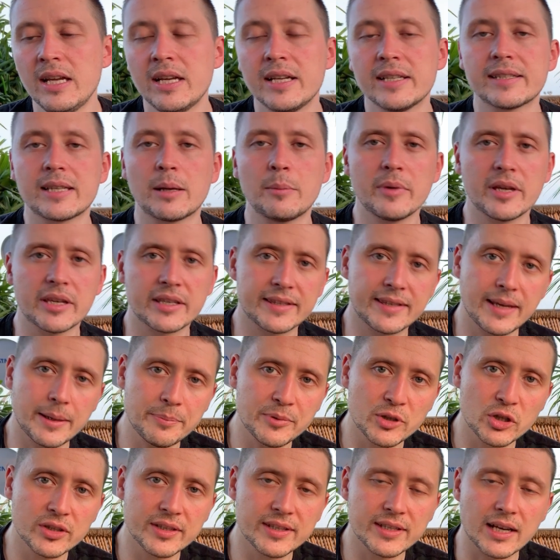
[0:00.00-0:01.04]
Some
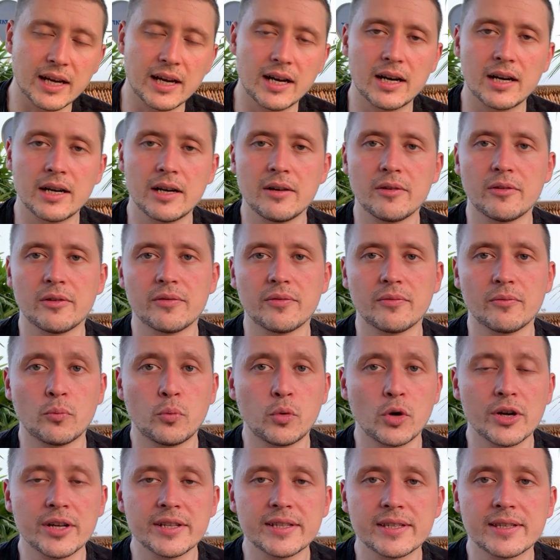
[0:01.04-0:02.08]
exceptions are
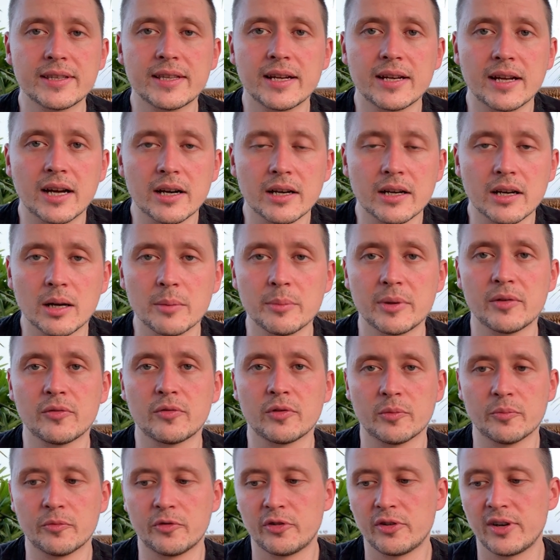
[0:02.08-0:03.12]
words that are coming
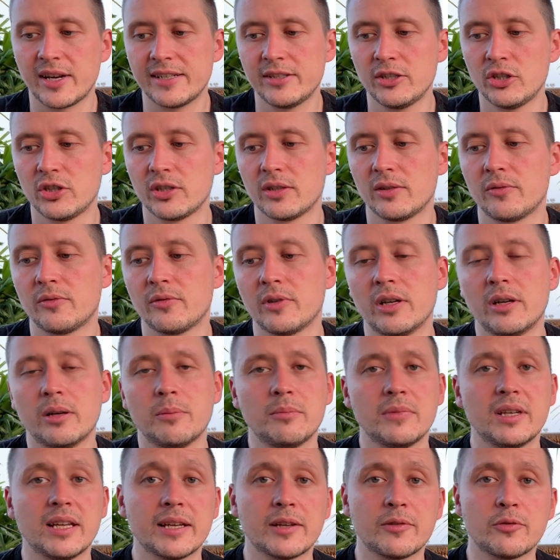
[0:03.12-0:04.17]
from French,
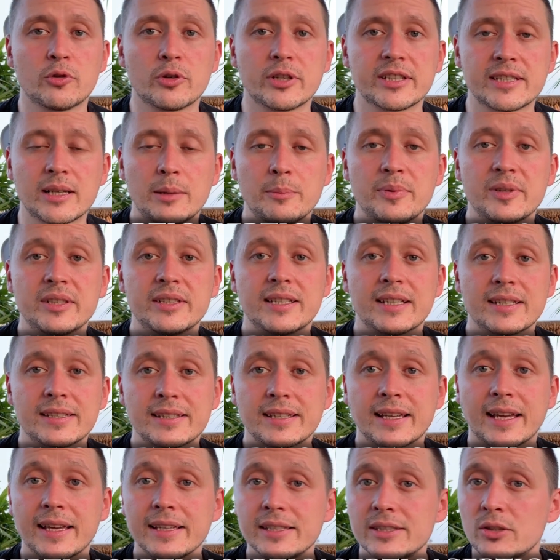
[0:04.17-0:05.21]
like for example, das
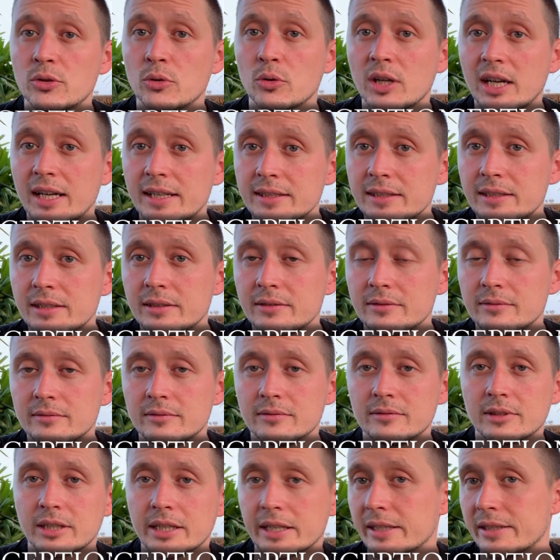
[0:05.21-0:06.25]
Restaurant,
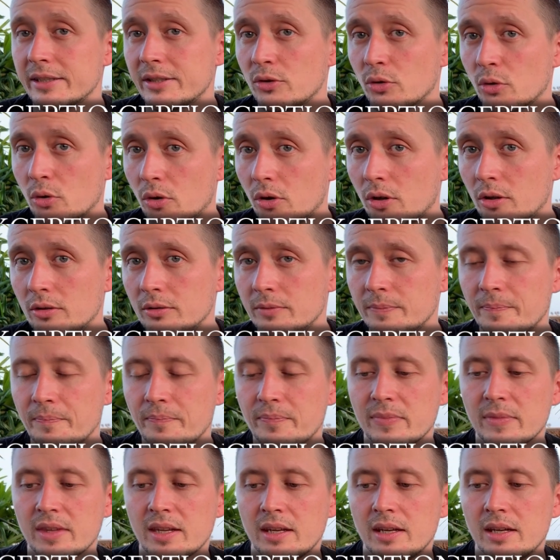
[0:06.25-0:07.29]
restaurant
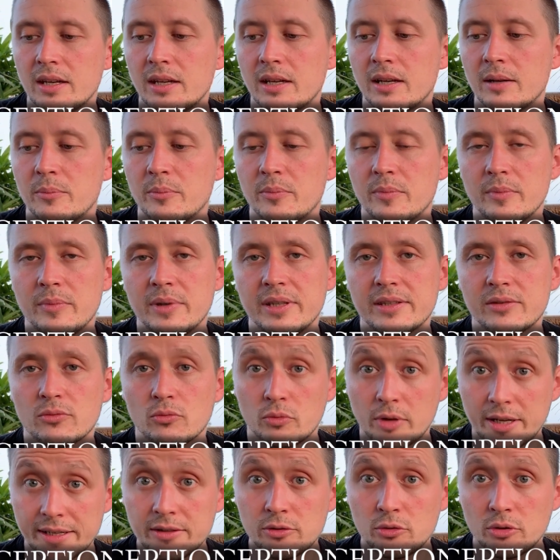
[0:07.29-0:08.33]
means
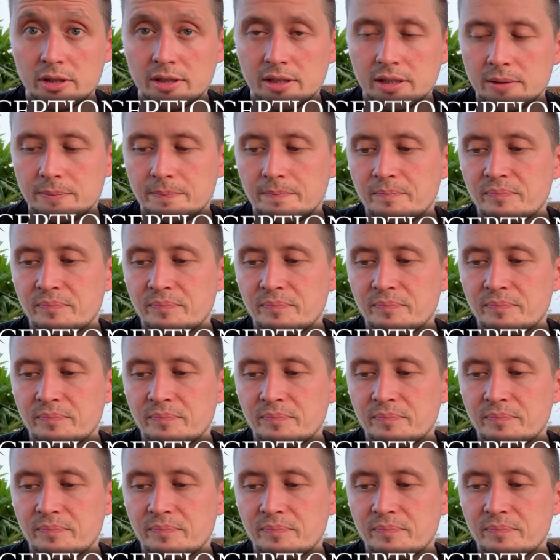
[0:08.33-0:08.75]
restaurant.